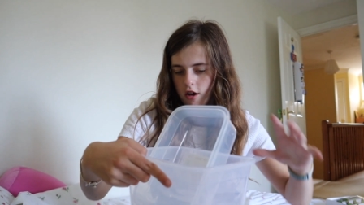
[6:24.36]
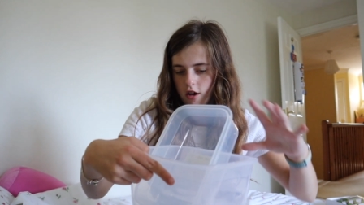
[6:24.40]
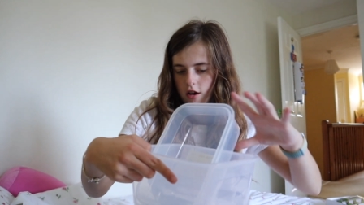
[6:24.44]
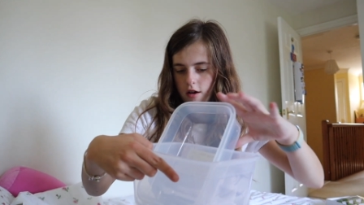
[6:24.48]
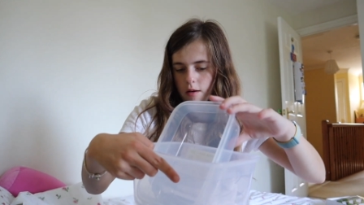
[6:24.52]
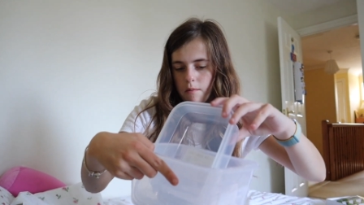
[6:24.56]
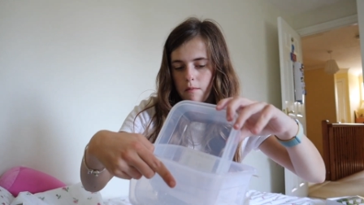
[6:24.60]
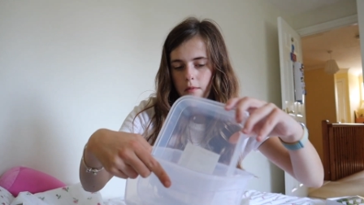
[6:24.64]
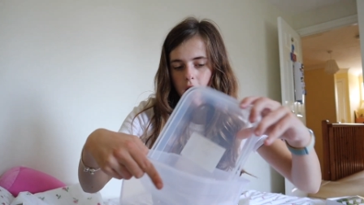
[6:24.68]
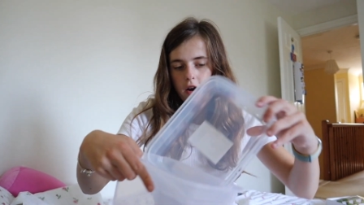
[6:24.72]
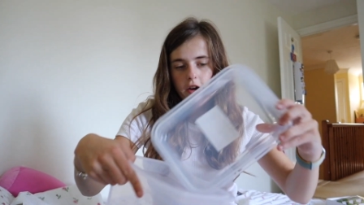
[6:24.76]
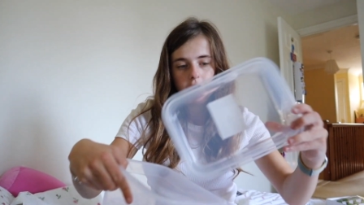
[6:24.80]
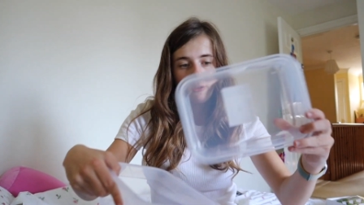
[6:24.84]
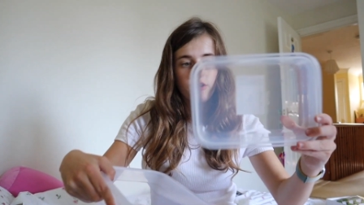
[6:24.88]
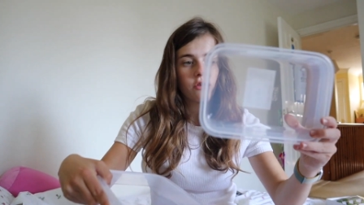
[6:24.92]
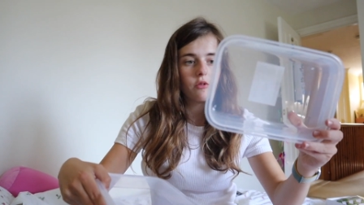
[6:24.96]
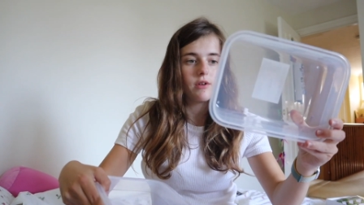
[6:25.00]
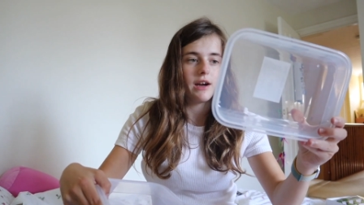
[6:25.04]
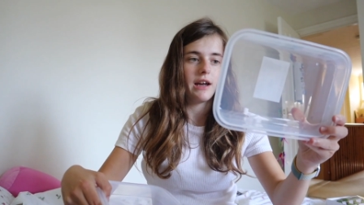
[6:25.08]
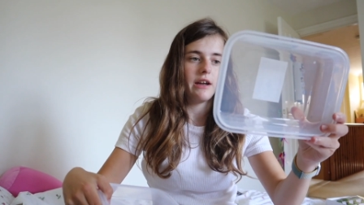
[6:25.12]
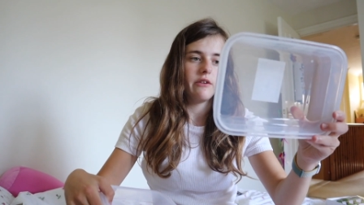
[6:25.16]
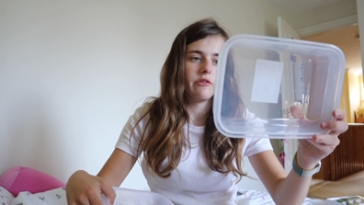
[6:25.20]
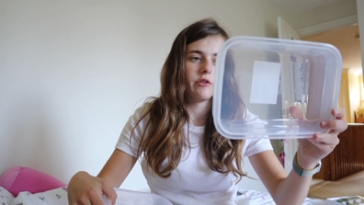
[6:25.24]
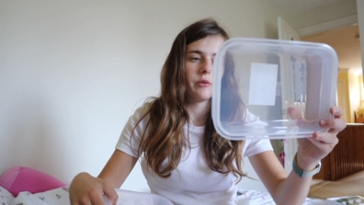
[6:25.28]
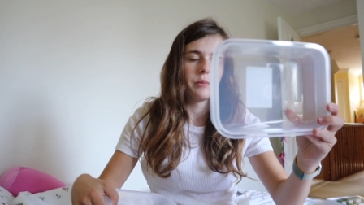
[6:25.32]

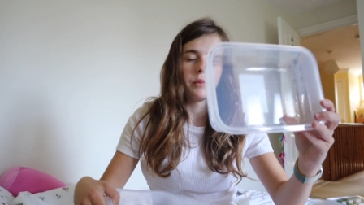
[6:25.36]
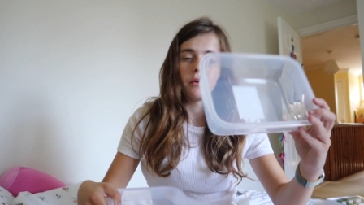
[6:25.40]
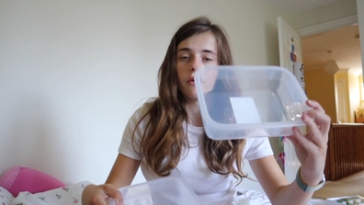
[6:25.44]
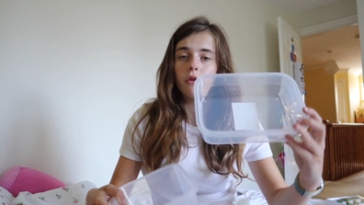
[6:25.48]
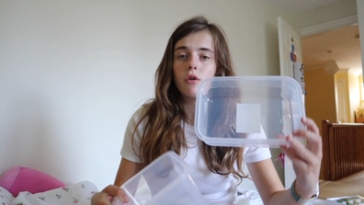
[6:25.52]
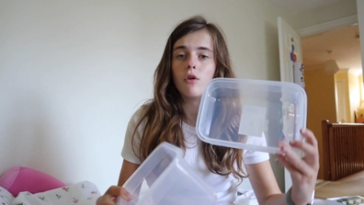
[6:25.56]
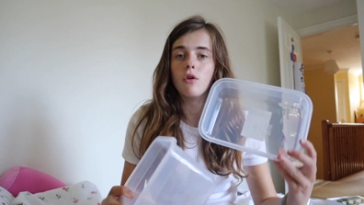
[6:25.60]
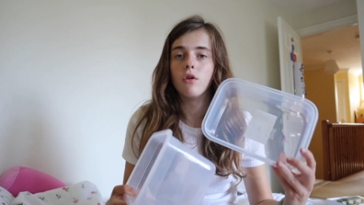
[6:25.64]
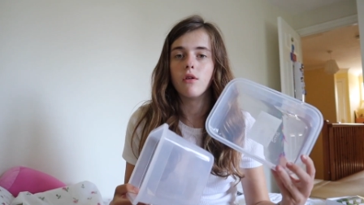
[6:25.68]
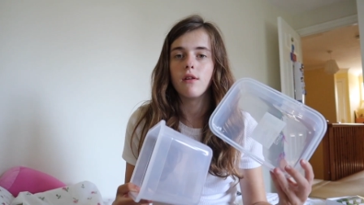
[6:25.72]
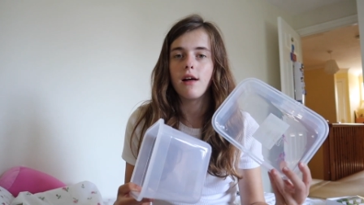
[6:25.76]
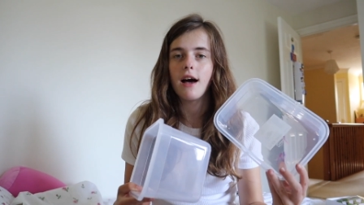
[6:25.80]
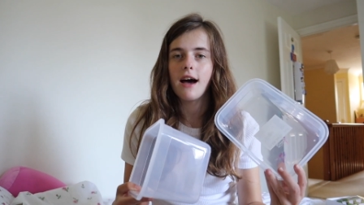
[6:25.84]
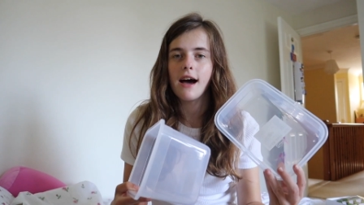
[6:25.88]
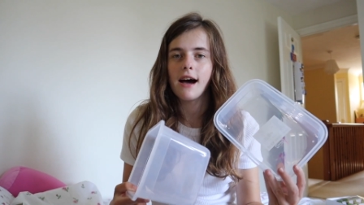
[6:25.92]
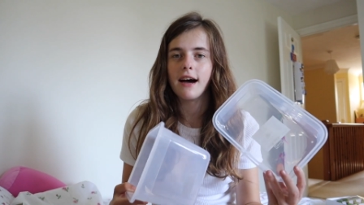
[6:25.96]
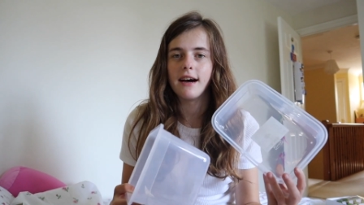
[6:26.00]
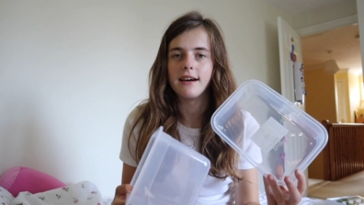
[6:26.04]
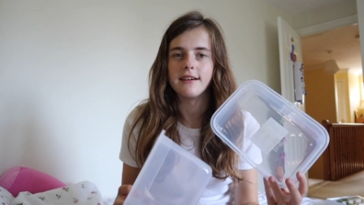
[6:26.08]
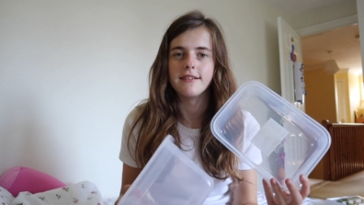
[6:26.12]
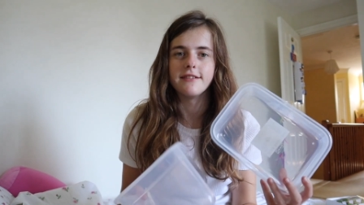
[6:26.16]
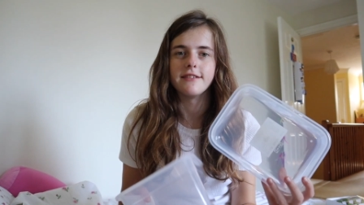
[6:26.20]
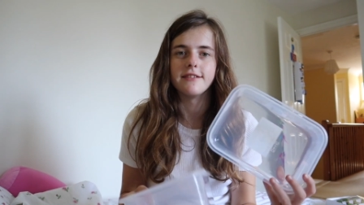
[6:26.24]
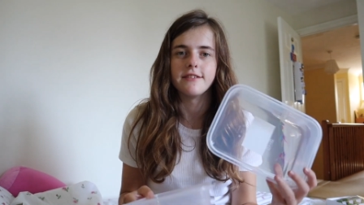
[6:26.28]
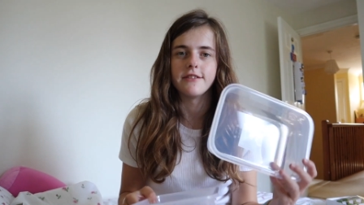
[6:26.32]
microwavable
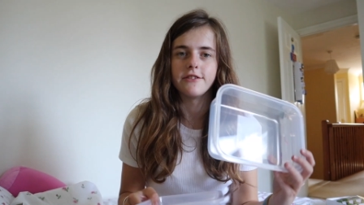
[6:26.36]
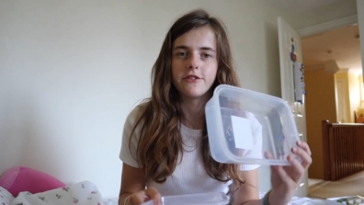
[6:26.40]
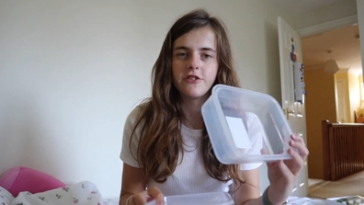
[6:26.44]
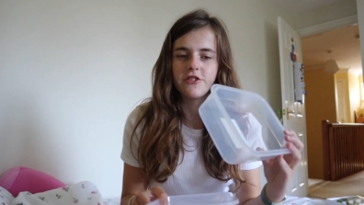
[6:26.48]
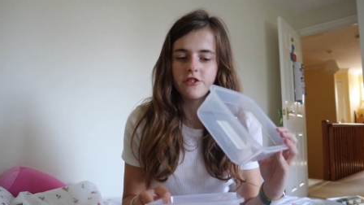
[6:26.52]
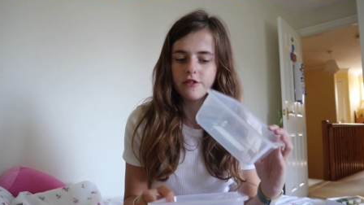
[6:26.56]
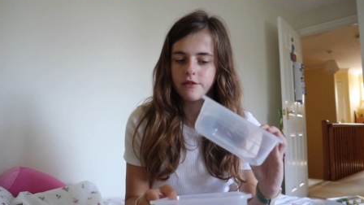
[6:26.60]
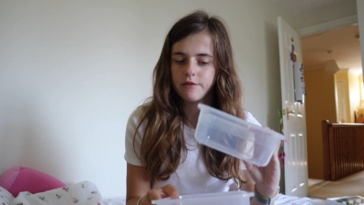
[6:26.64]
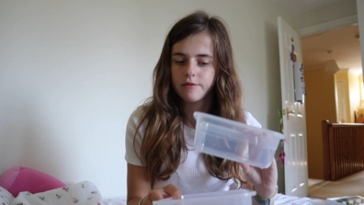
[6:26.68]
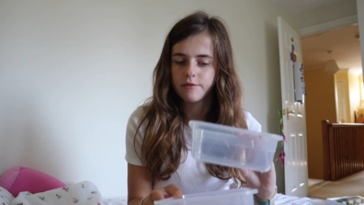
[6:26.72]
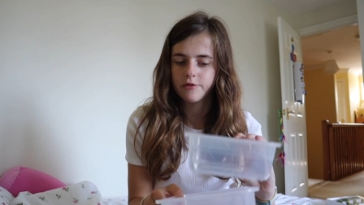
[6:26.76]
and